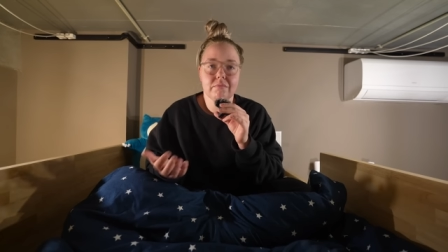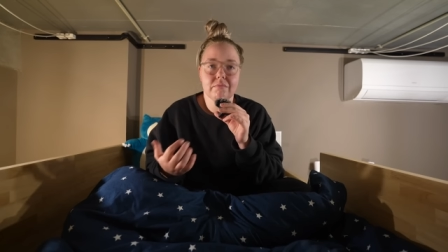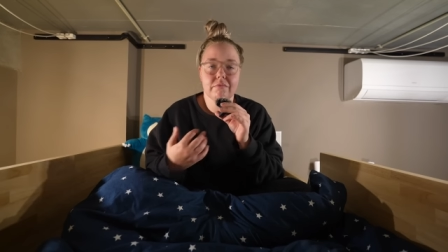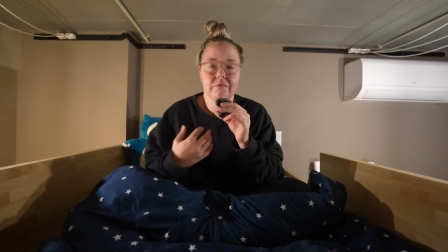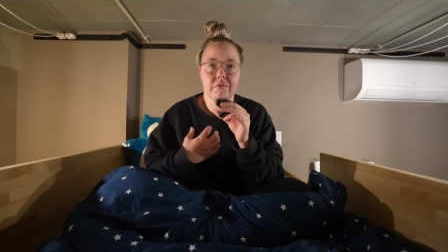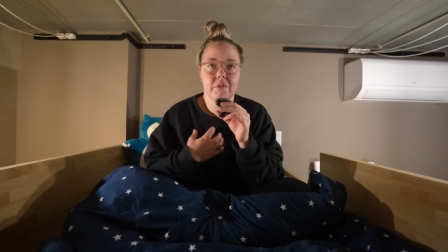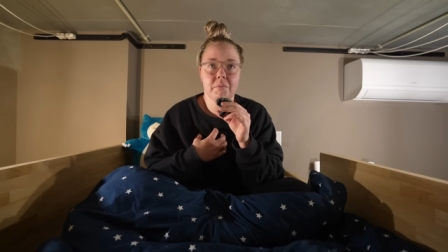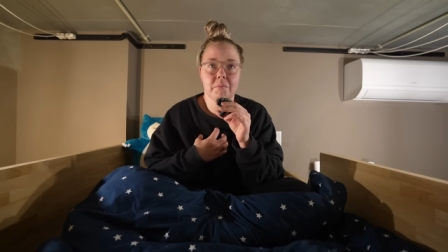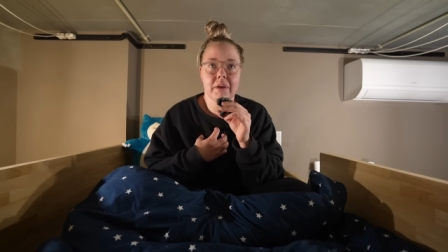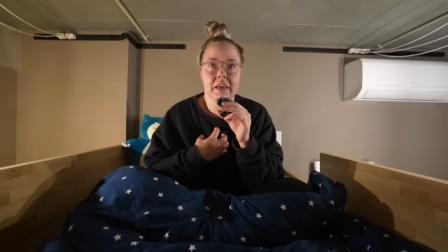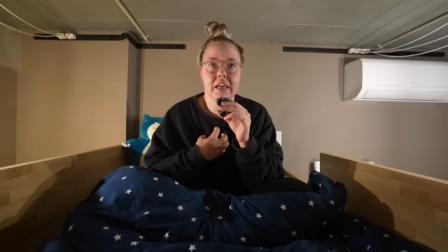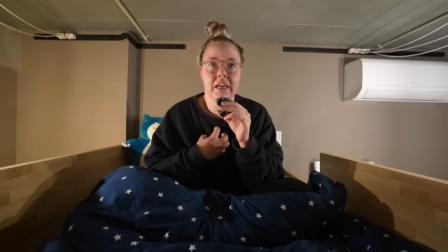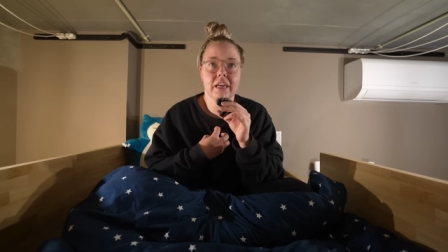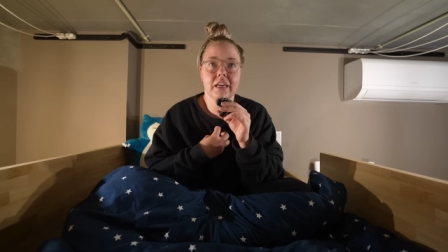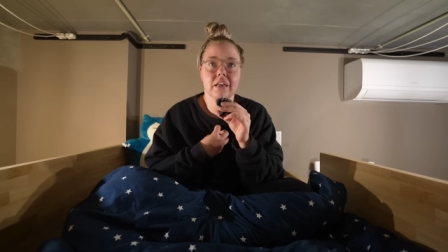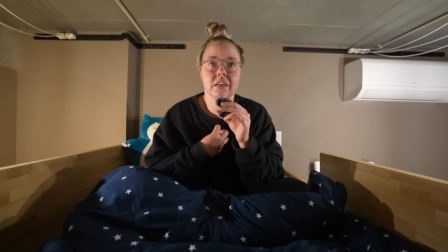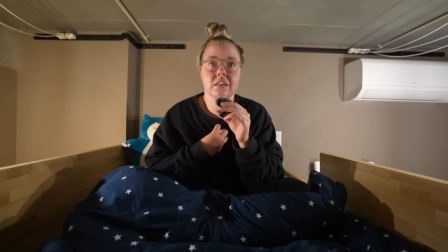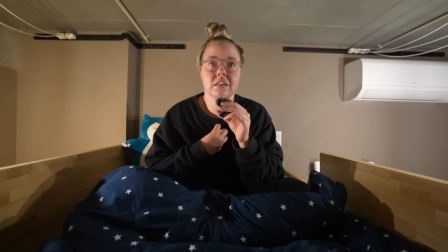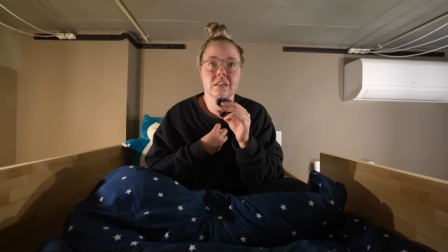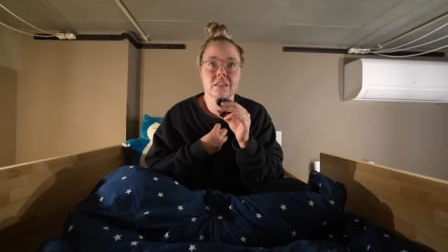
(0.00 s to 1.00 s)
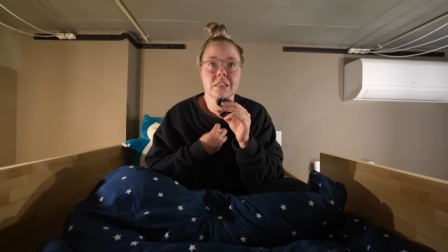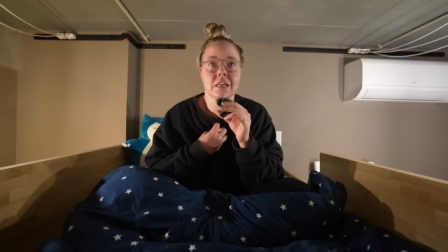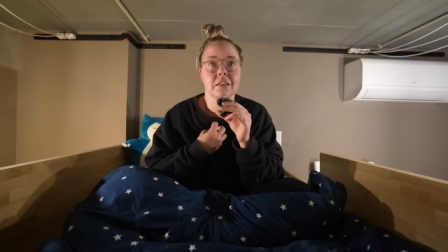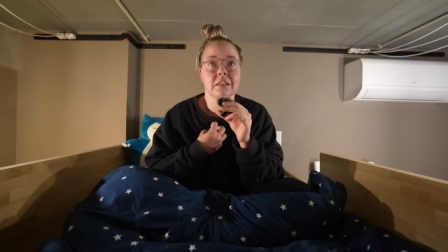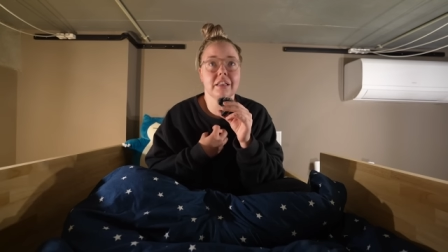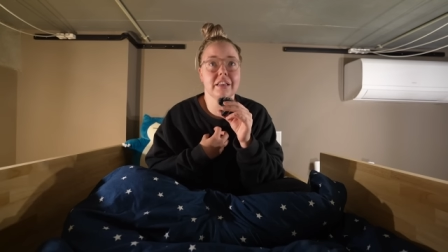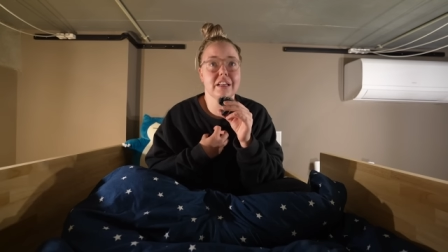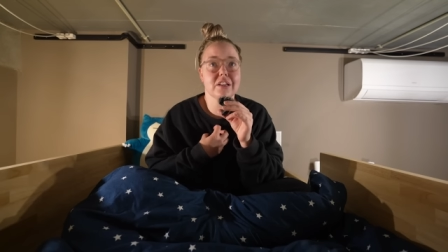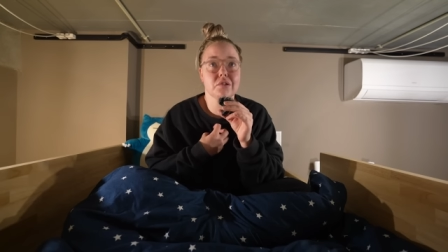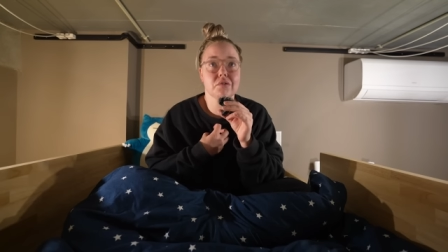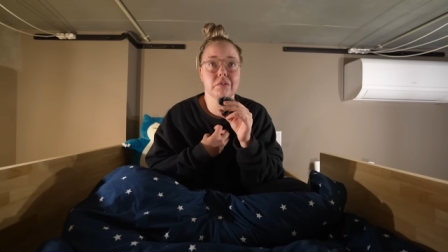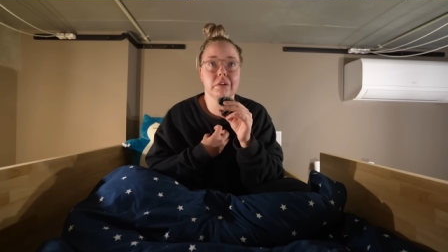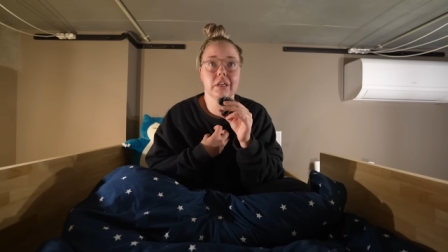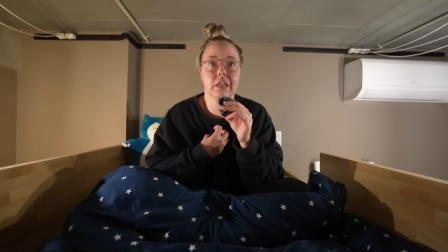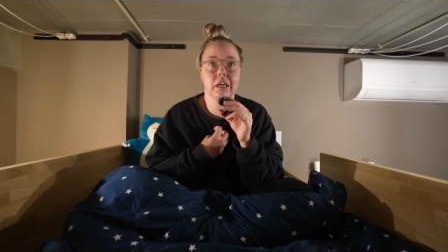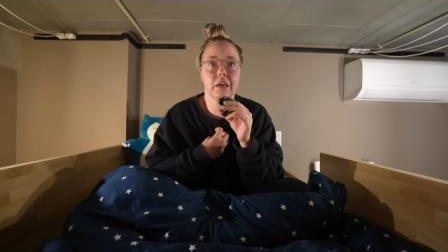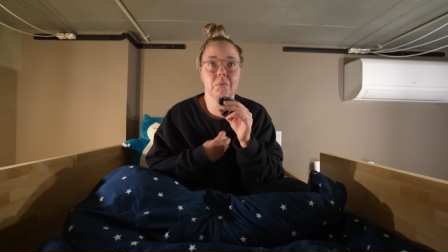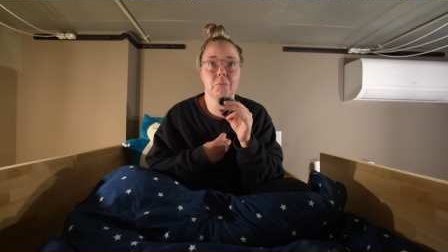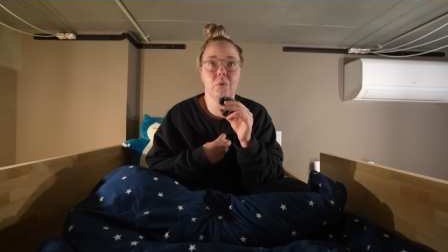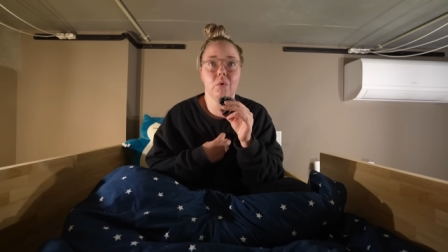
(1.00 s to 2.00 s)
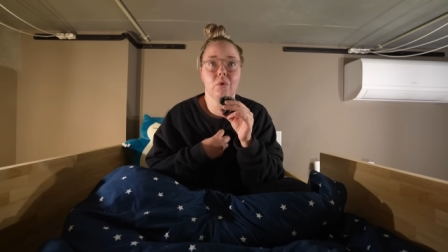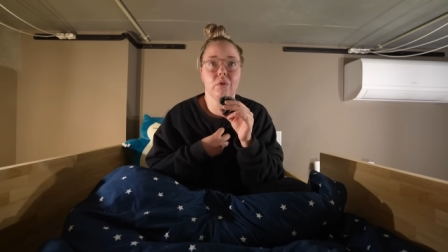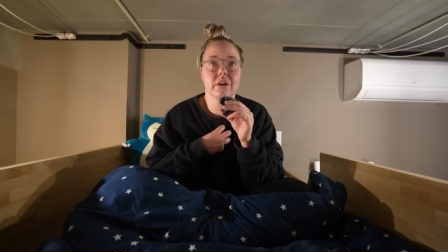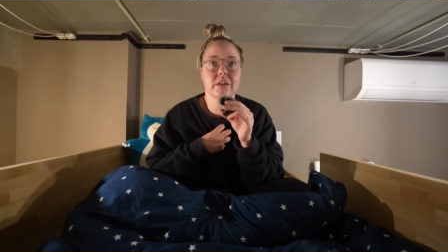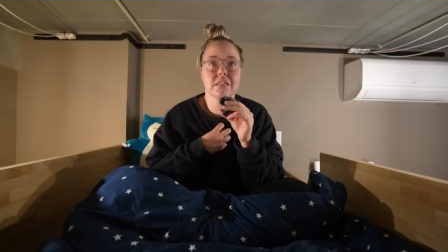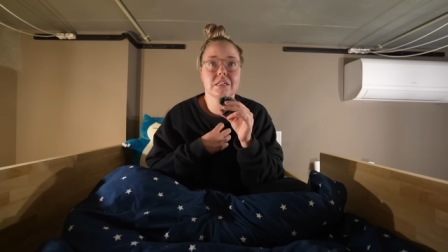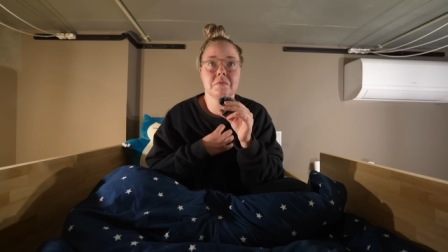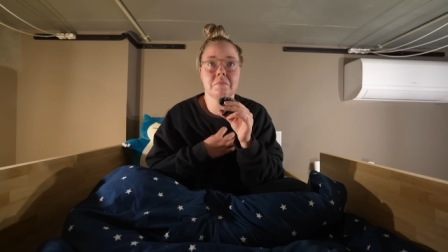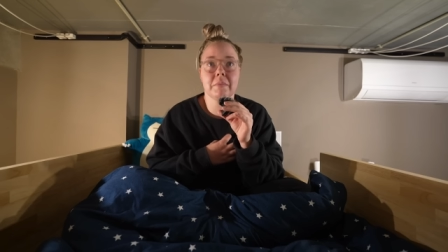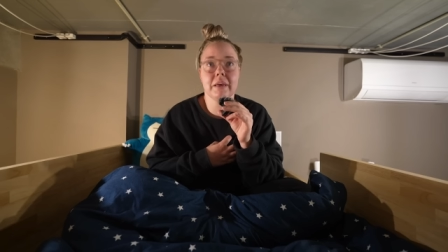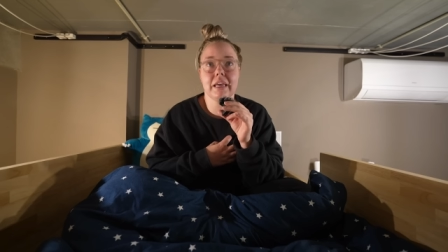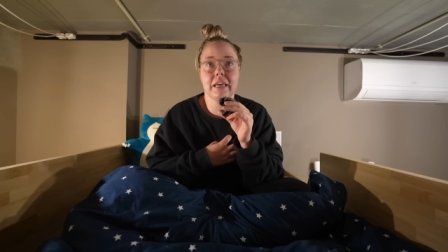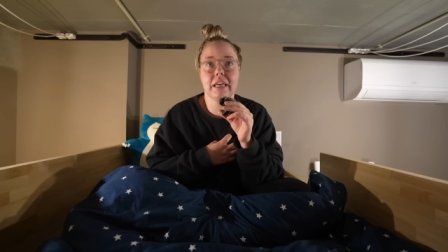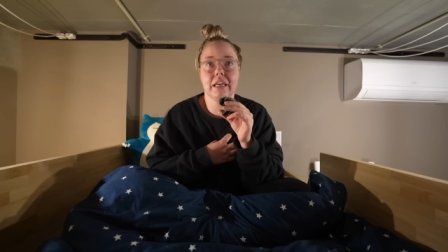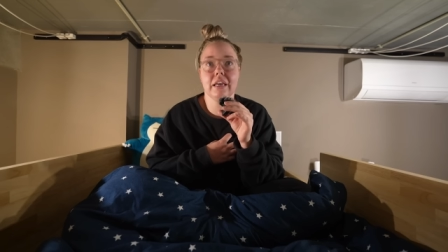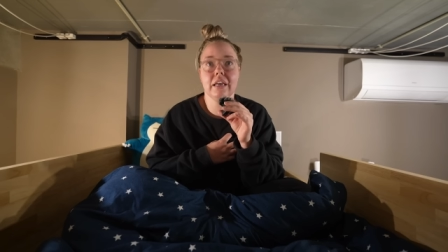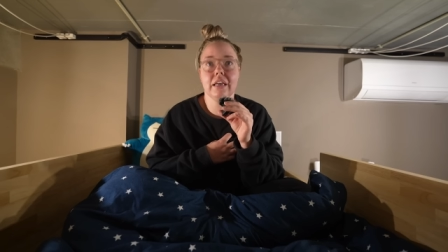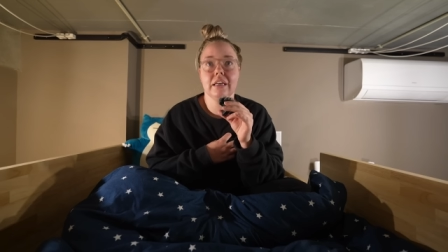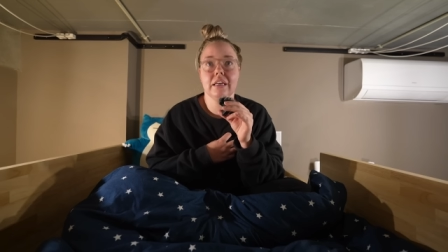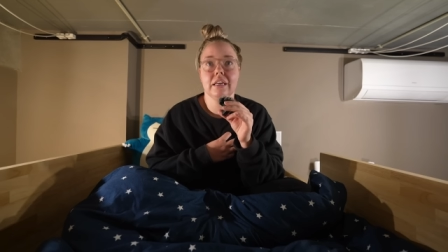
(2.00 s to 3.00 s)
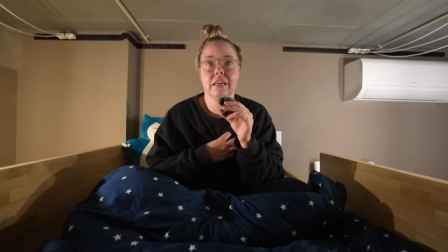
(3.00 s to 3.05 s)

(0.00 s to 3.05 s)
For me, something that's really important to me